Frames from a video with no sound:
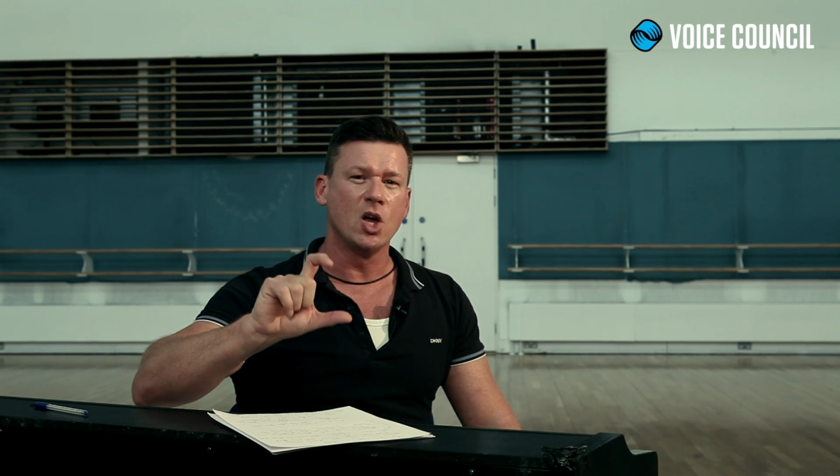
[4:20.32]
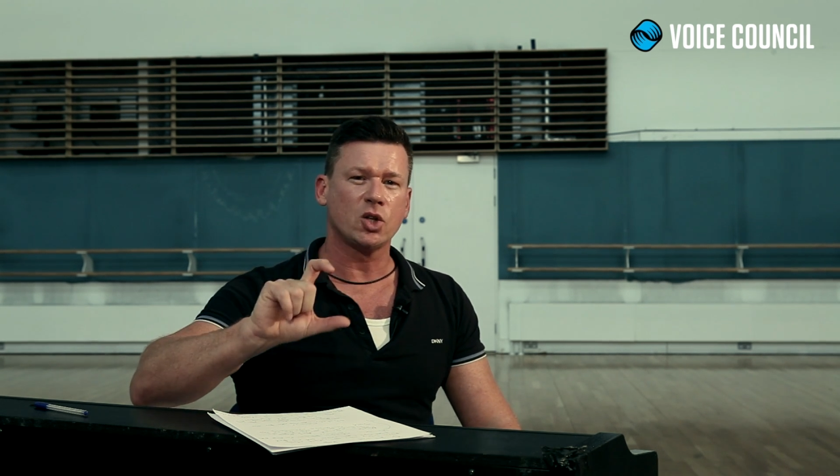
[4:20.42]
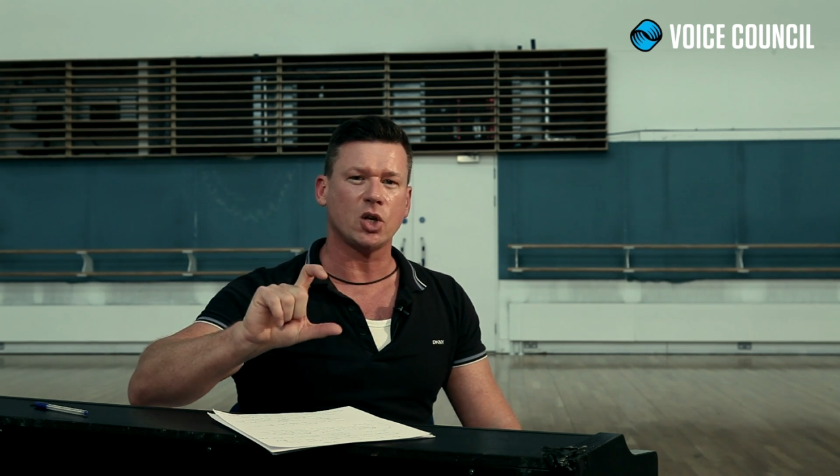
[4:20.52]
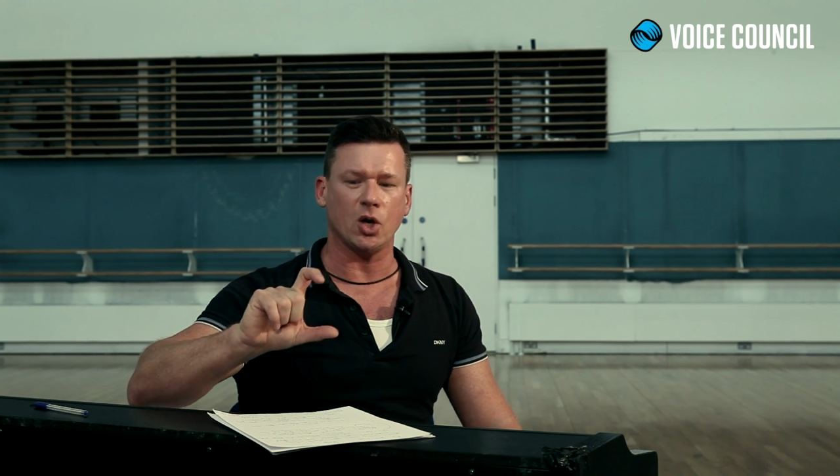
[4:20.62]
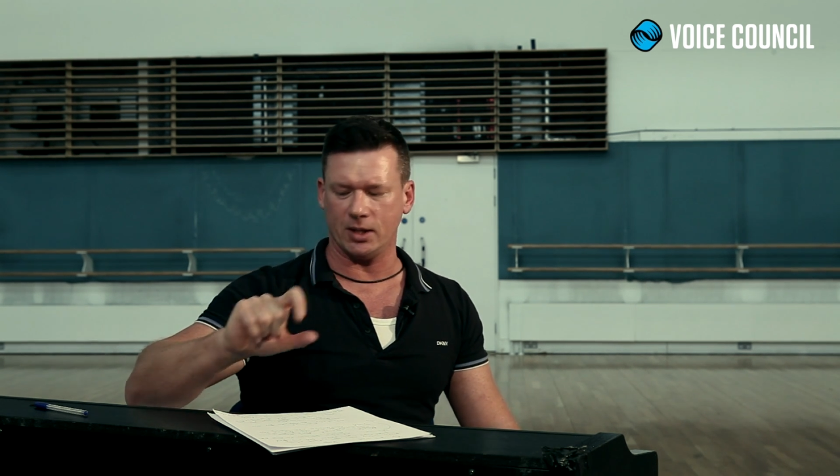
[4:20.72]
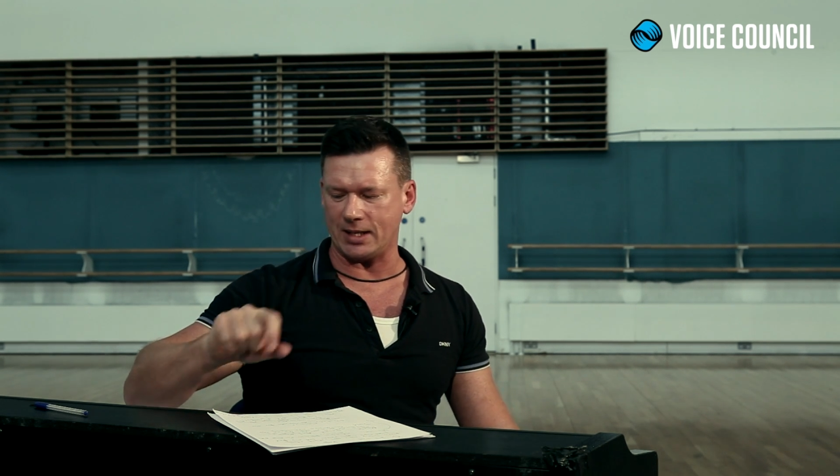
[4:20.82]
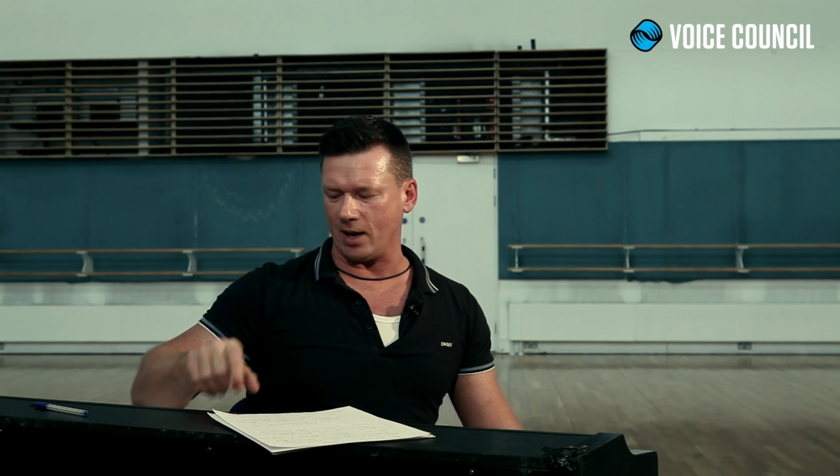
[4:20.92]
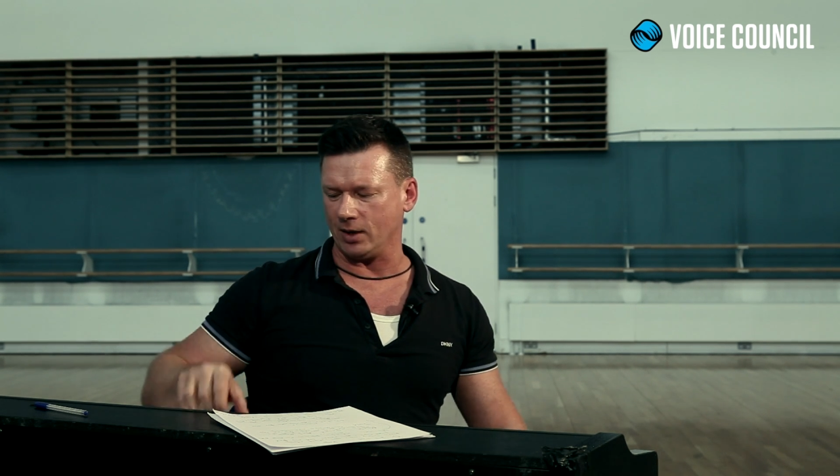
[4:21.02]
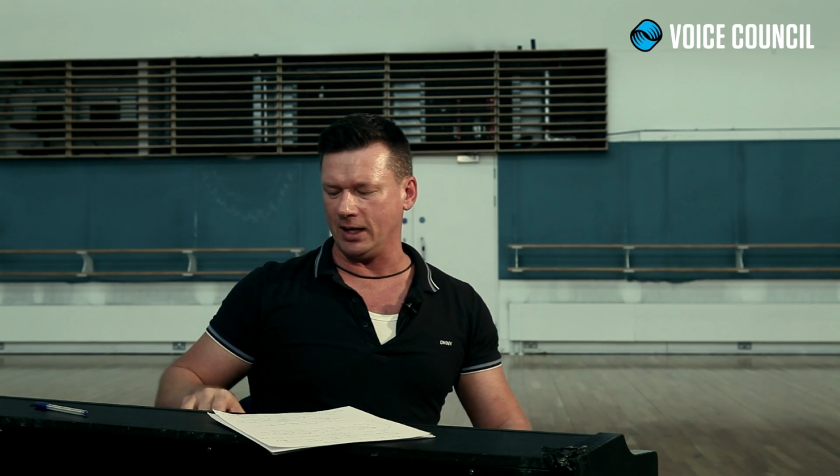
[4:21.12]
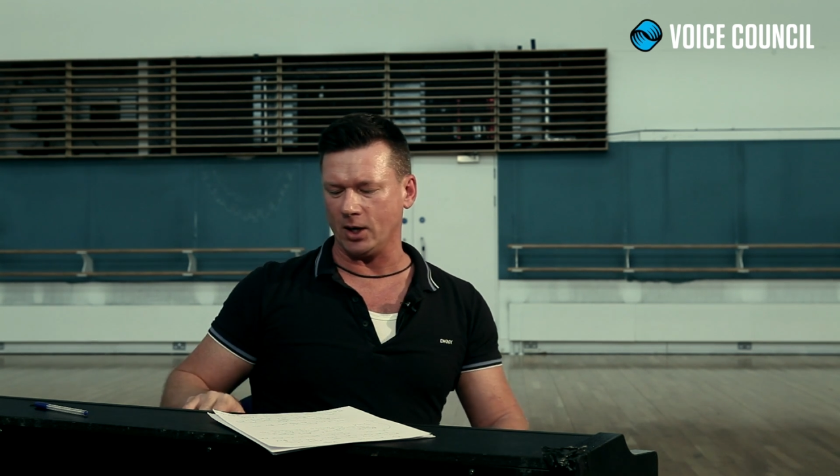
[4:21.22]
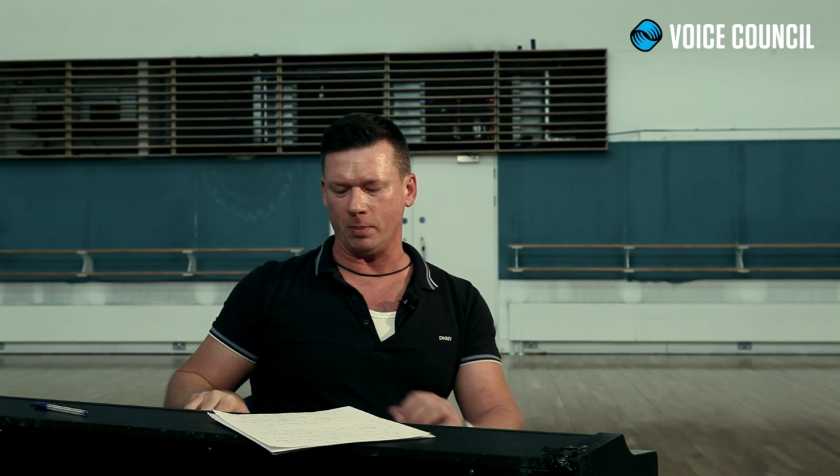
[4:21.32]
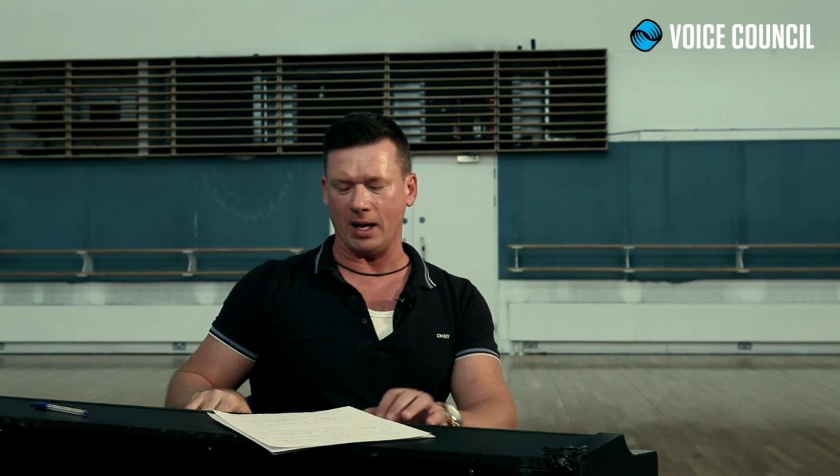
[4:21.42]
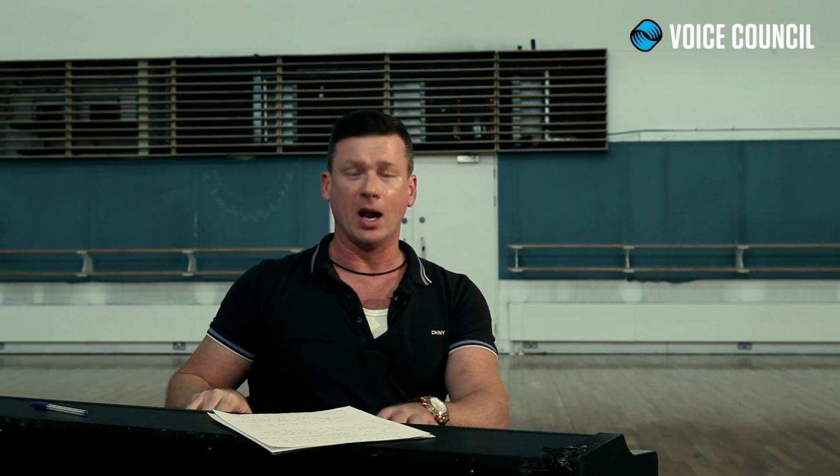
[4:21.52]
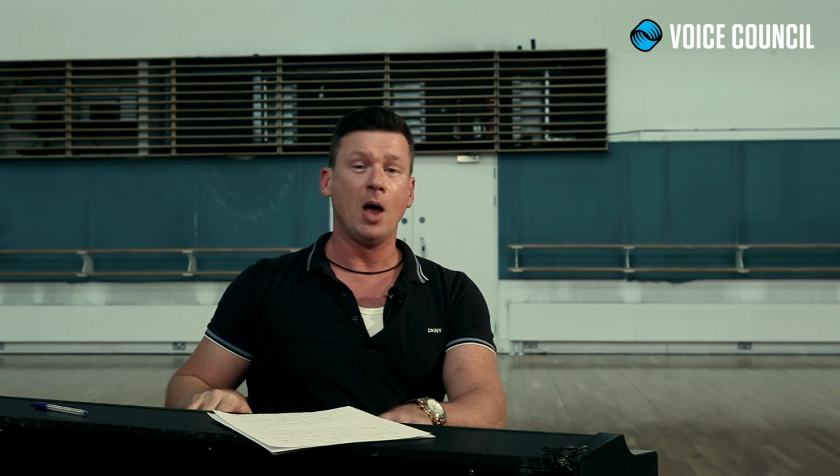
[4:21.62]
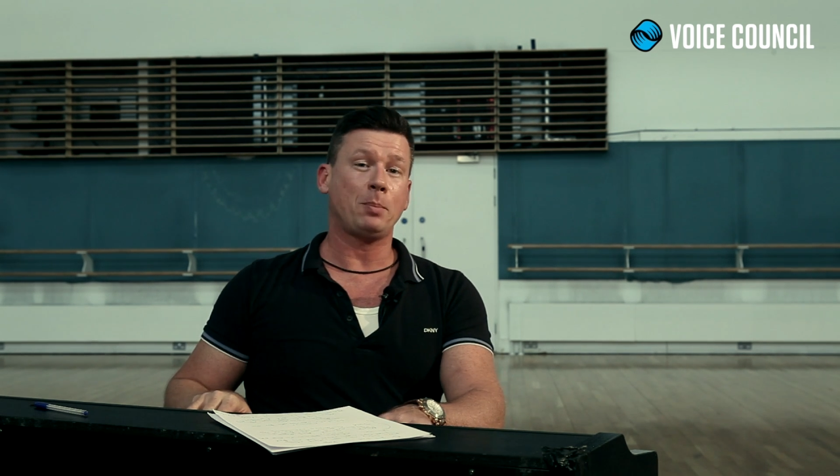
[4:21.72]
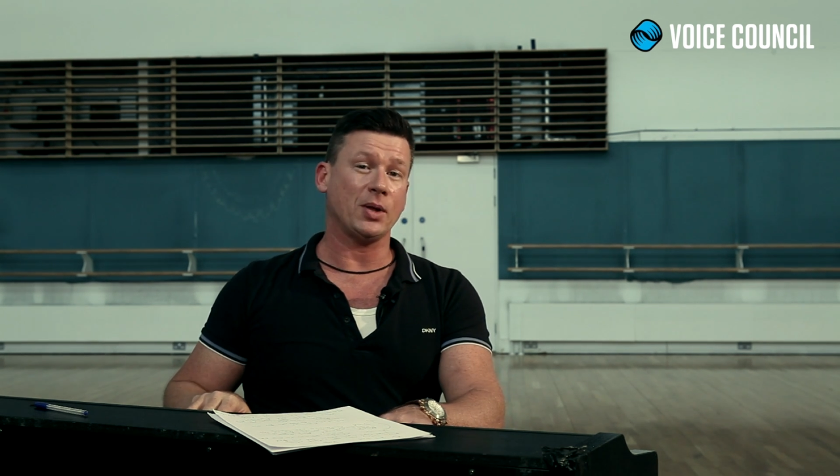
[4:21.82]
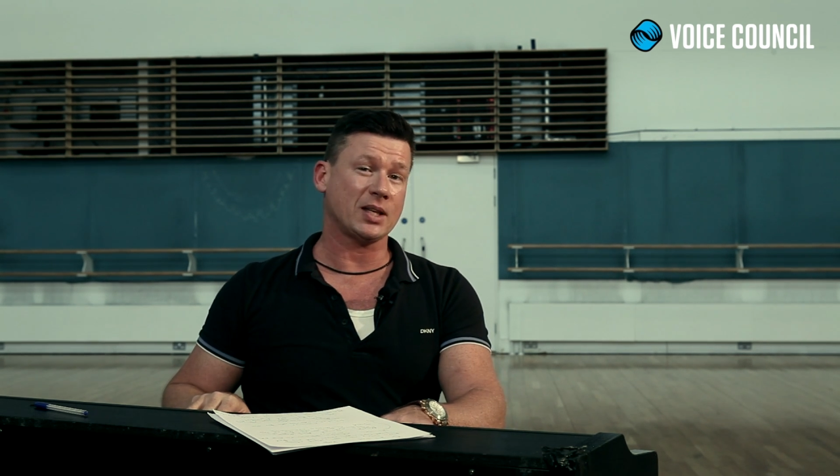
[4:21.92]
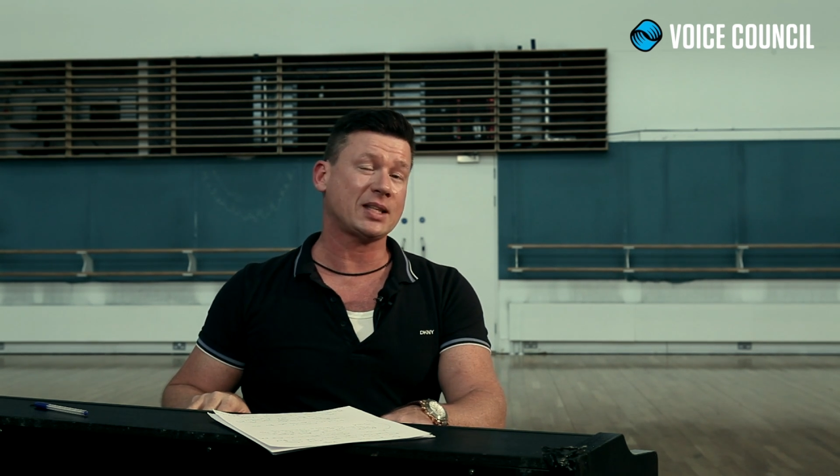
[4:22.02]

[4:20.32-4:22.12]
turned down a little bit. But the